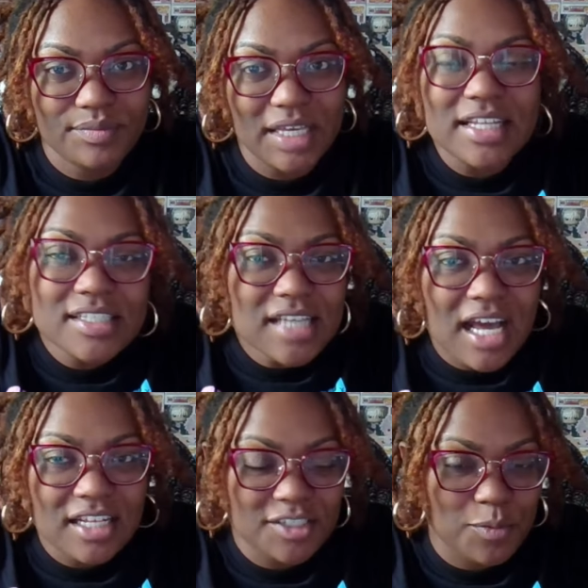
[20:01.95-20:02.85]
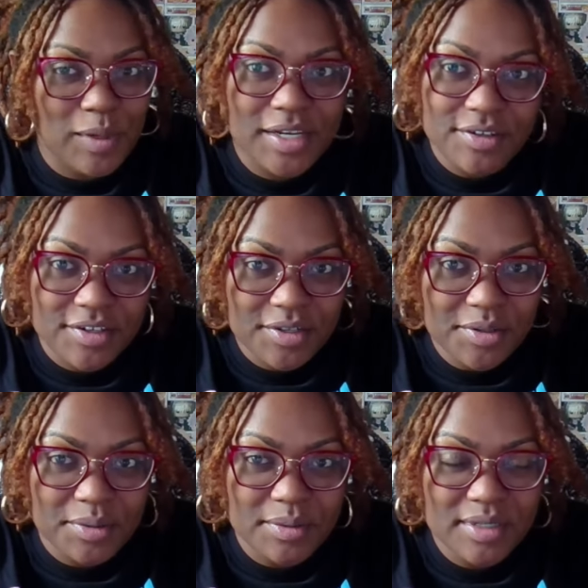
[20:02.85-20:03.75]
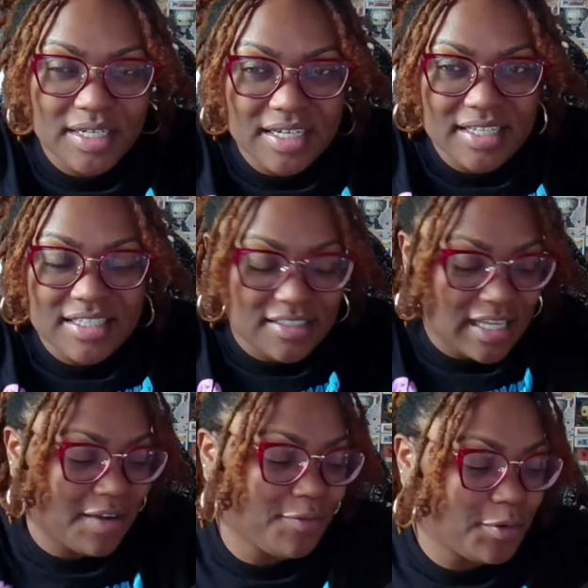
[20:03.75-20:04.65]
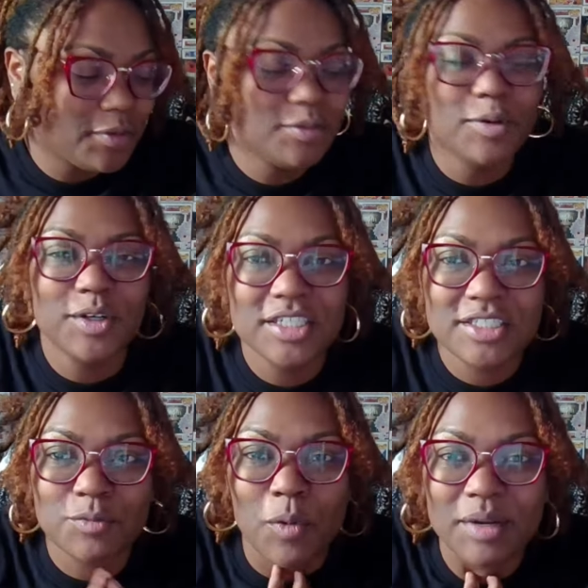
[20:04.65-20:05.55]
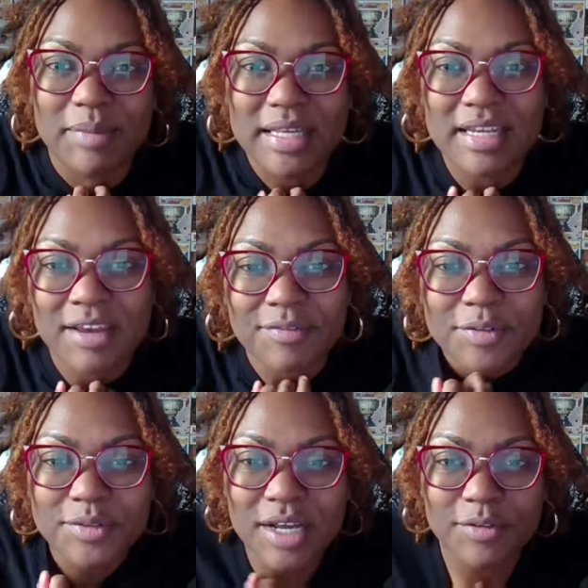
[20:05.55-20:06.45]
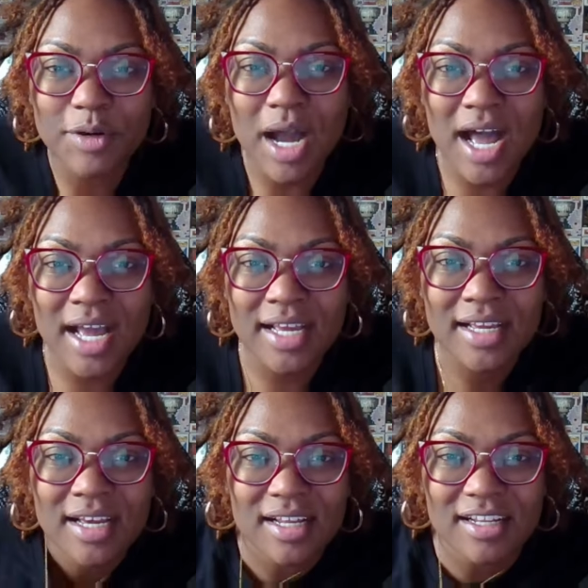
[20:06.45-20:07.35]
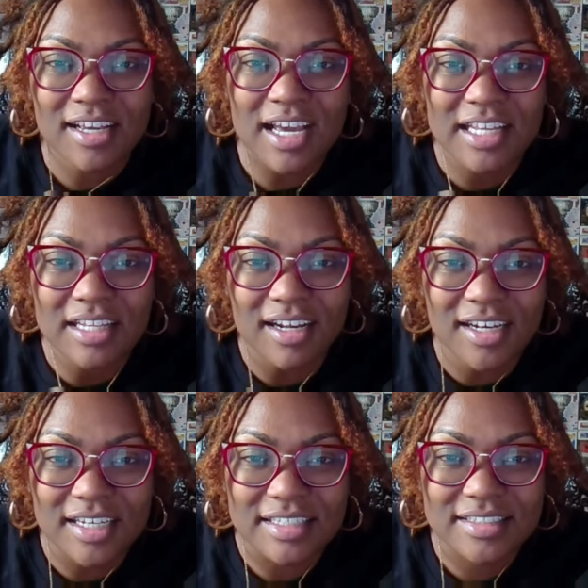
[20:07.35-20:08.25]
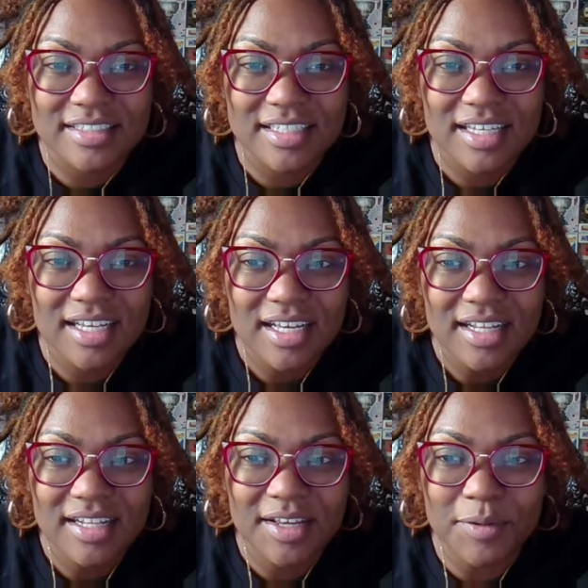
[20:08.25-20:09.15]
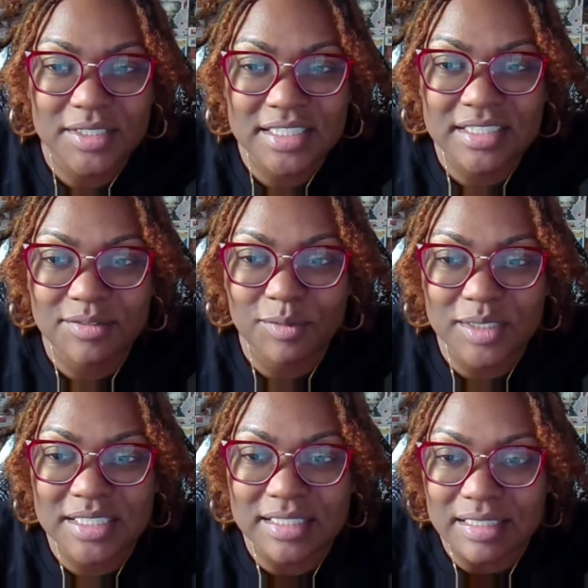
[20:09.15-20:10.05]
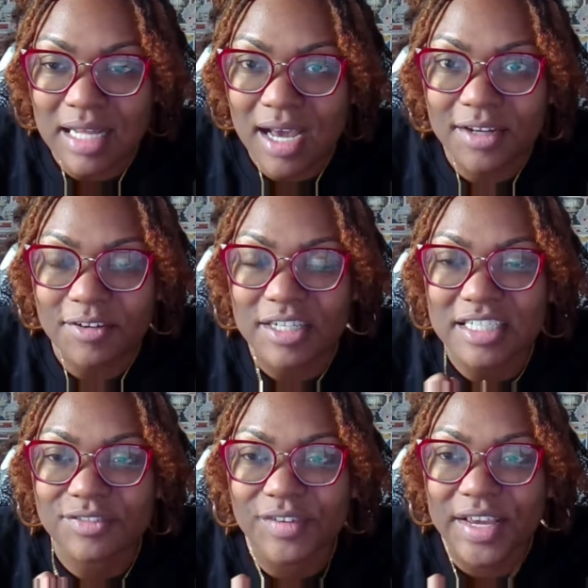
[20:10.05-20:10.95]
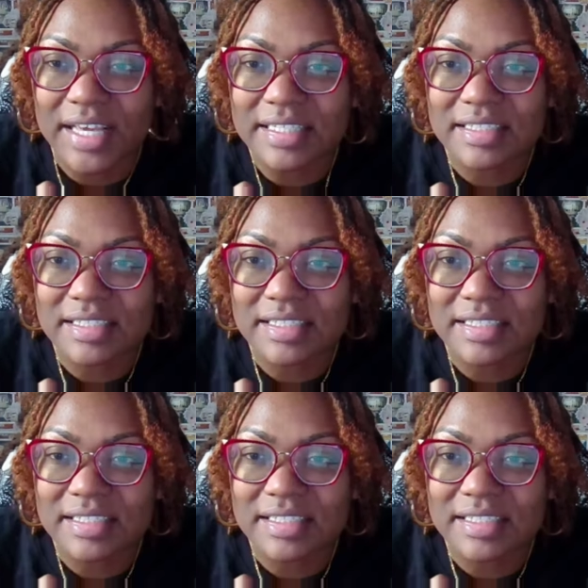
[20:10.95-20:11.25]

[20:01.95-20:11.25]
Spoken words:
And this guy looks weird too. this typhoon, well, this wannabe typhoon devil guy, look how he looks. Like, what's this line on his face?